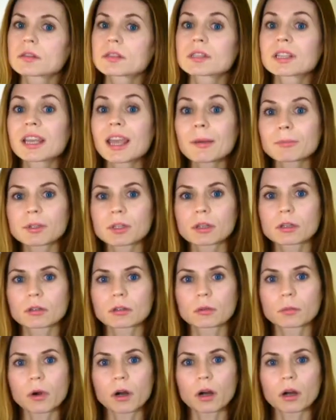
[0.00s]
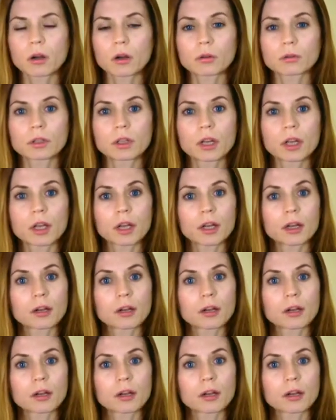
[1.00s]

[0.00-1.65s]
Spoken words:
skeptical about the